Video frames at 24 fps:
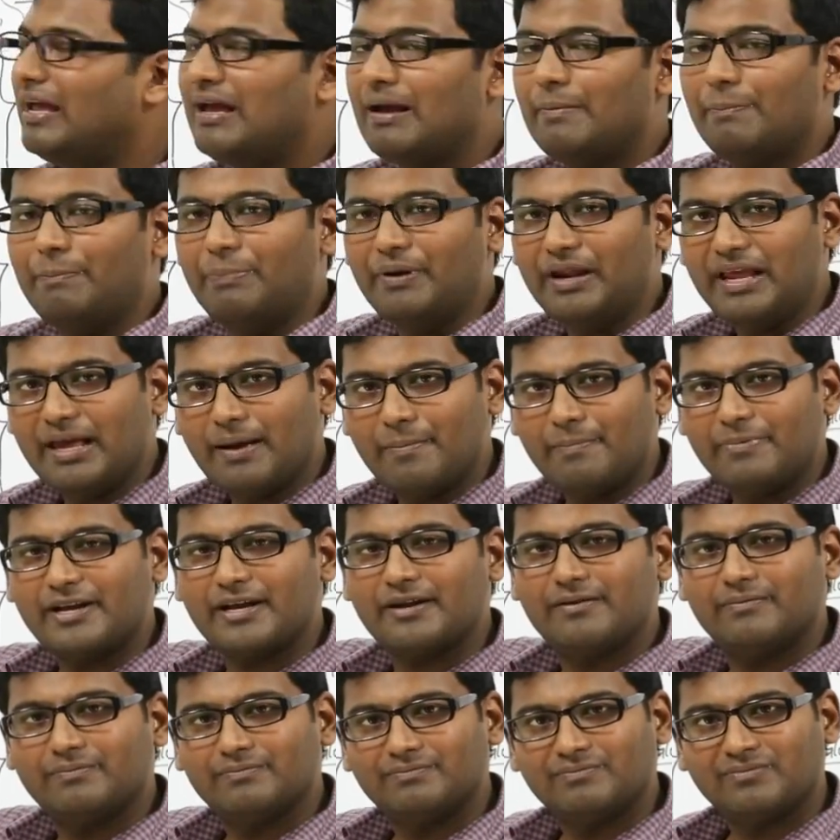being
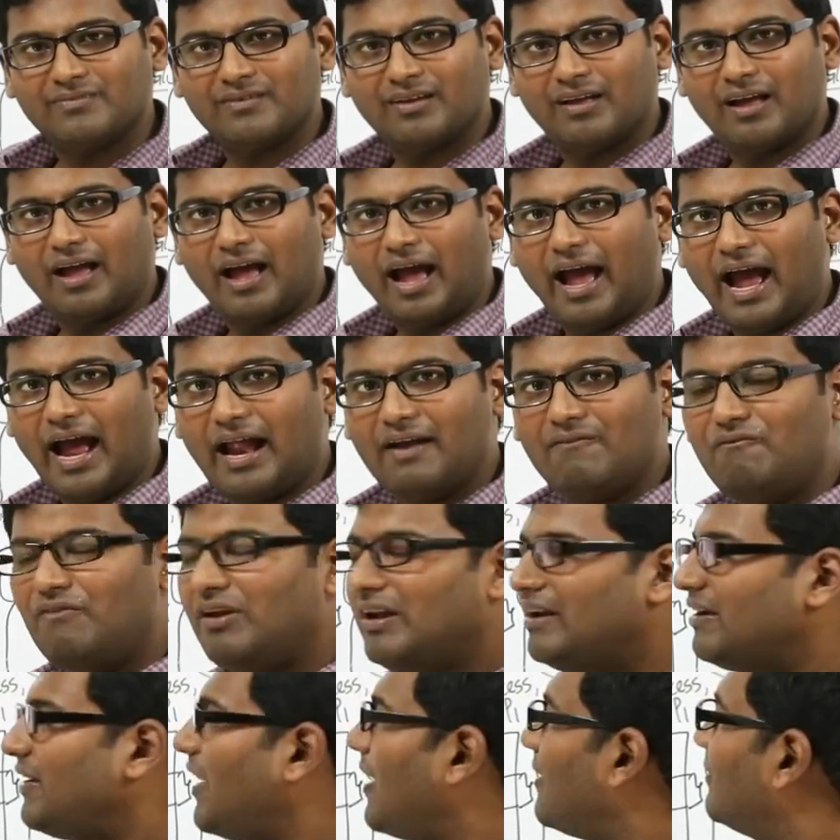preempted, and
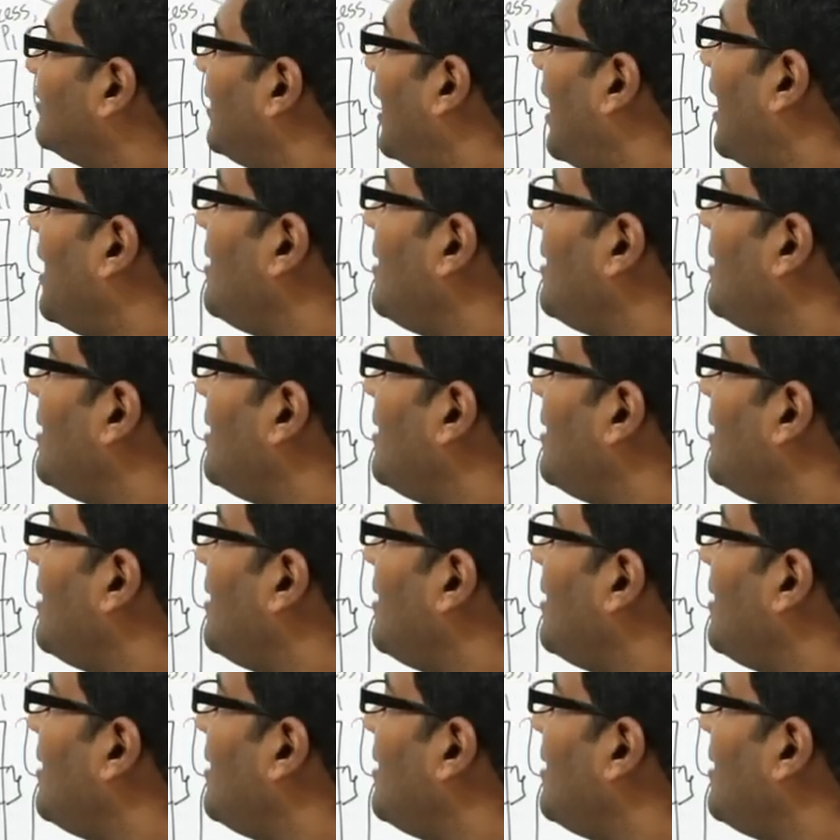we take the